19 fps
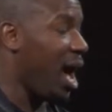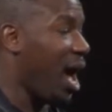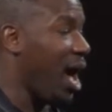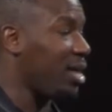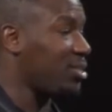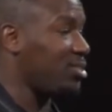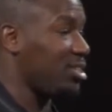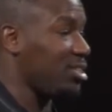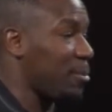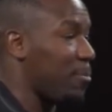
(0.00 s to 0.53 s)

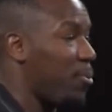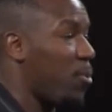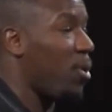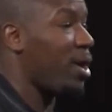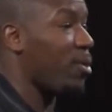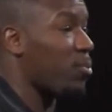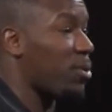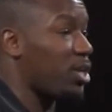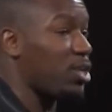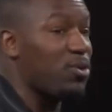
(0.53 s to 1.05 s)
uh, to the
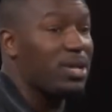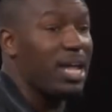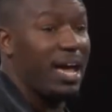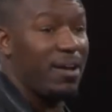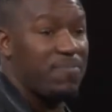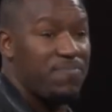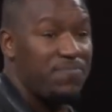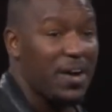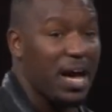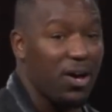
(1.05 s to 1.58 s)
point where you
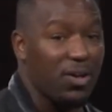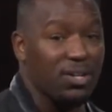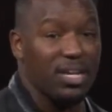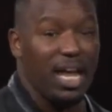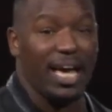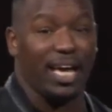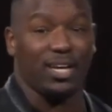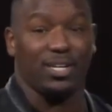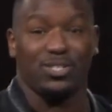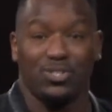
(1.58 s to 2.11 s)
like felt
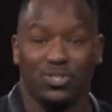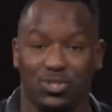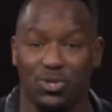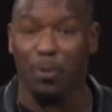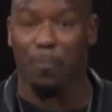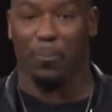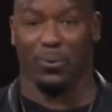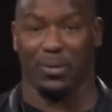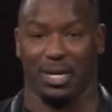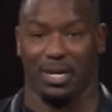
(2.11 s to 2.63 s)
like a
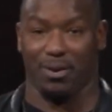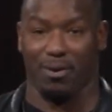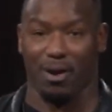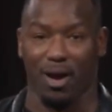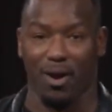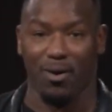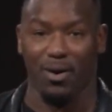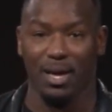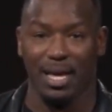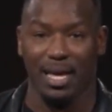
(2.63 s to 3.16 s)

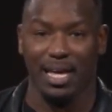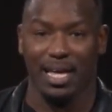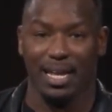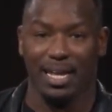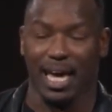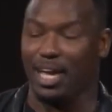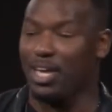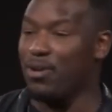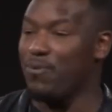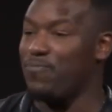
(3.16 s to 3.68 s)
superhero?
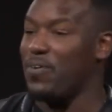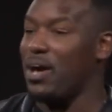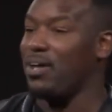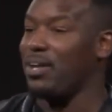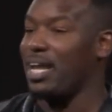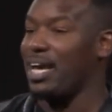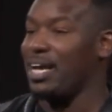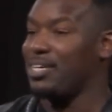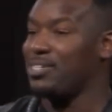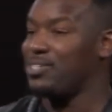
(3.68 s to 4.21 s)
Like you
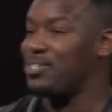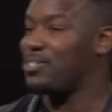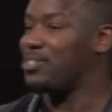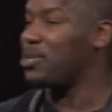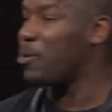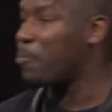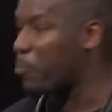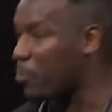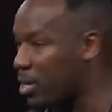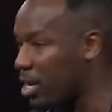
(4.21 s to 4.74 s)
felt like a
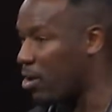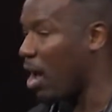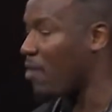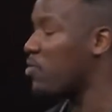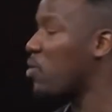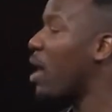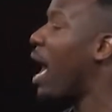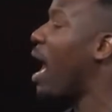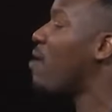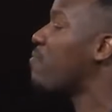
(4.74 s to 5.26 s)
superhero. Have
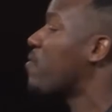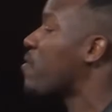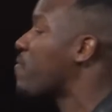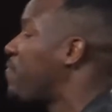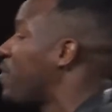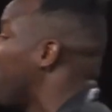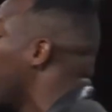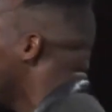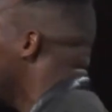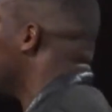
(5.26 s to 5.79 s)
you ever
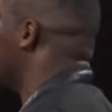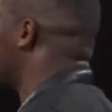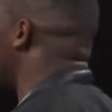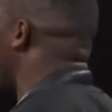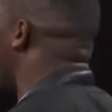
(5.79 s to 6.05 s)
felt